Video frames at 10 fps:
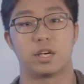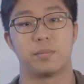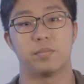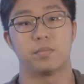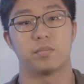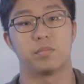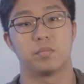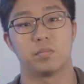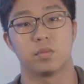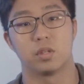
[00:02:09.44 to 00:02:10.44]
time
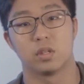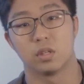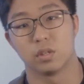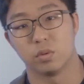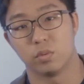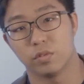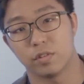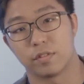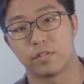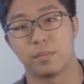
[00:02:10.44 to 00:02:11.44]
with
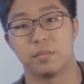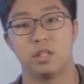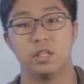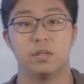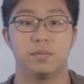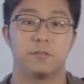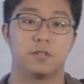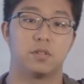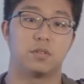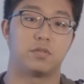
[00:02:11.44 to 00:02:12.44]
our family,
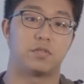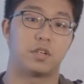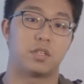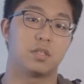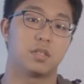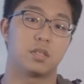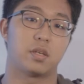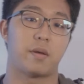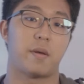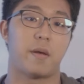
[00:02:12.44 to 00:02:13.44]
friends,
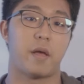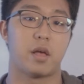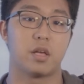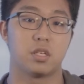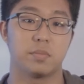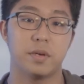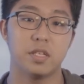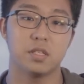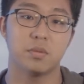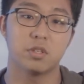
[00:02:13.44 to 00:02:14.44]

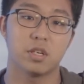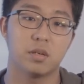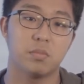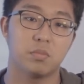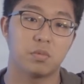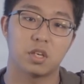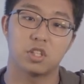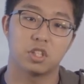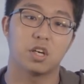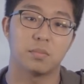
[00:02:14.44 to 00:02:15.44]
spend some time
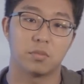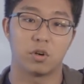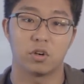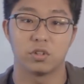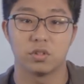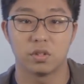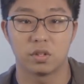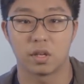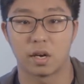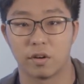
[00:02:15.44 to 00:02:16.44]
catching up on
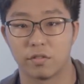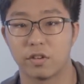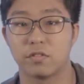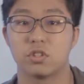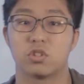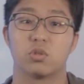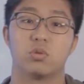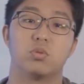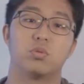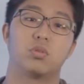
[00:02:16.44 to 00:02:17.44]
our favorite
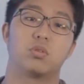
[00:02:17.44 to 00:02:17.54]
shows